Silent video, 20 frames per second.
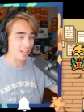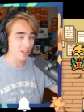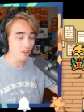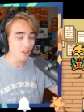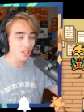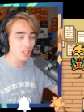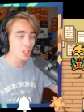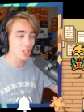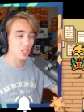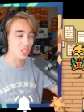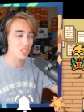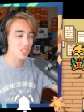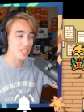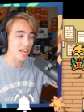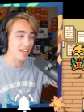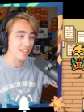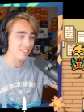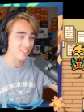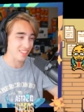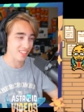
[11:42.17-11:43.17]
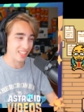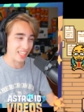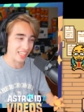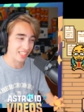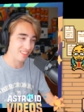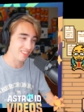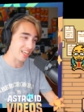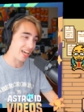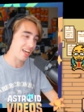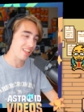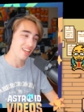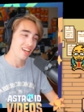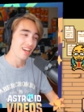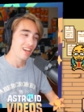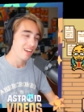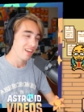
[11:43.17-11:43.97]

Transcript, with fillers: You could just sense it. Like that